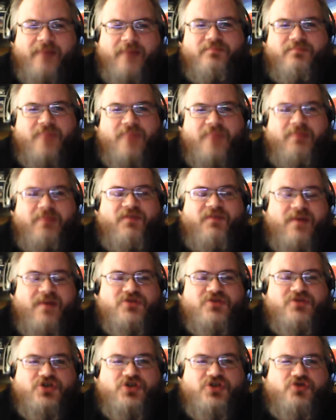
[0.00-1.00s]
maybe
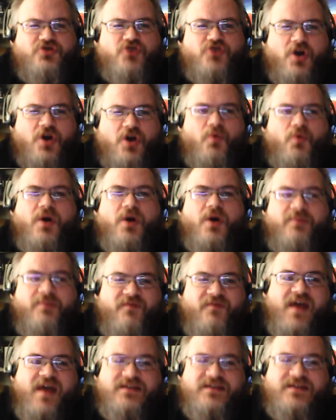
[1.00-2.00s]
famous is too strong a word,
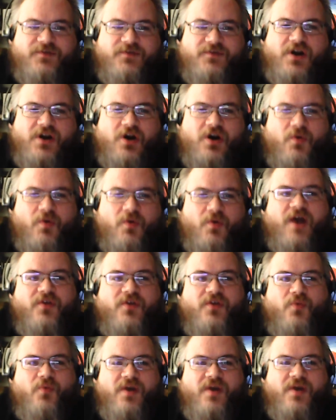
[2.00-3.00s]
but fans of it are aware
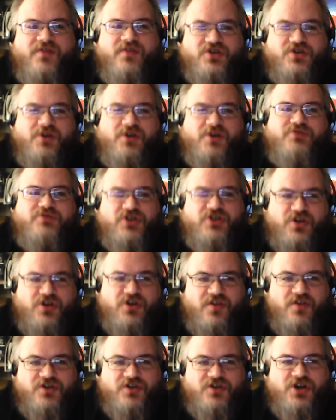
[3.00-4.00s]
that one of the descriptions
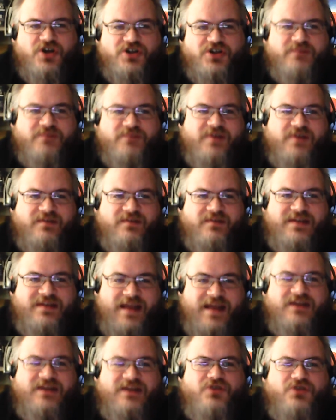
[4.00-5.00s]
are that their starships
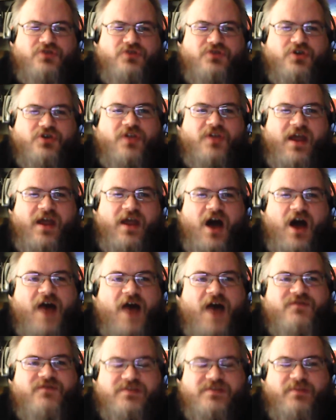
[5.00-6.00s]
tend to look like
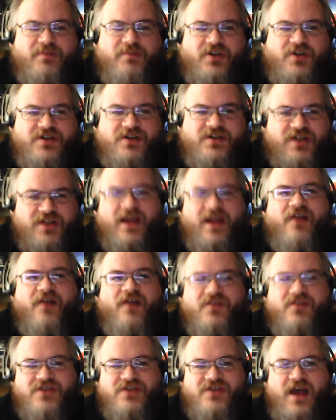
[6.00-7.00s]
office buildings laying
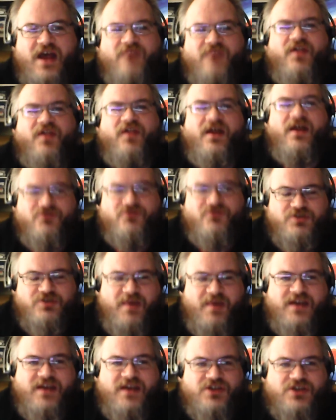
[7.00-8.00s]
on their side flying through
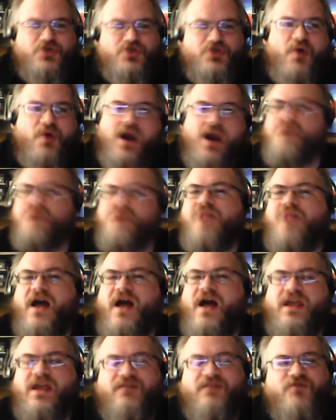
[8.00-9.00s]
space. They're square and
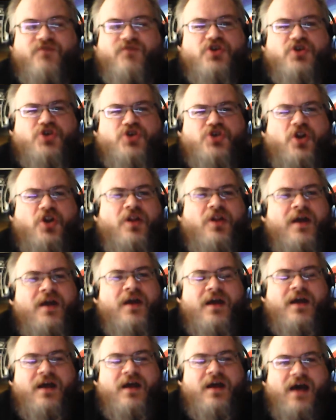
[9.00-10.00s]
blocky and functional.
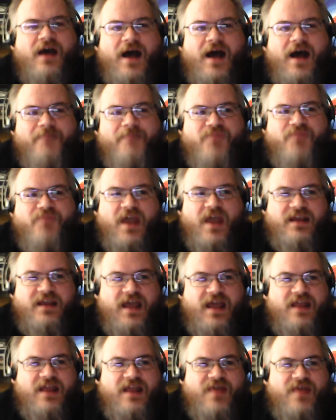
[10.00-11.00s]

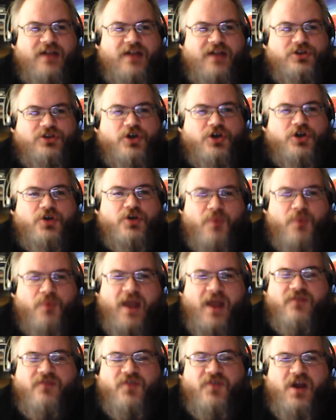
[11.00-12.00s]
And getting that look
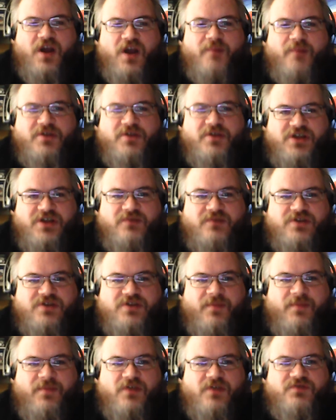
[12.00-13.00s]
right for the RPG was
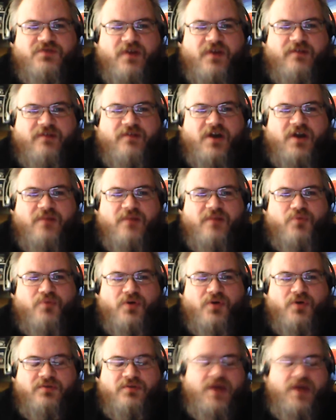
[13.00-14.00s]
something that was very, very
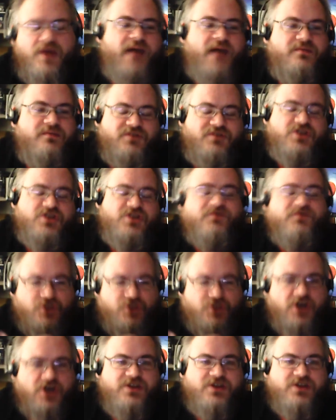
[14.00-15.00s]
important, not just for
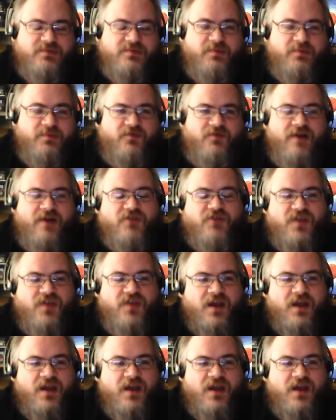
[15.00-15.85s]
starships, but for everything.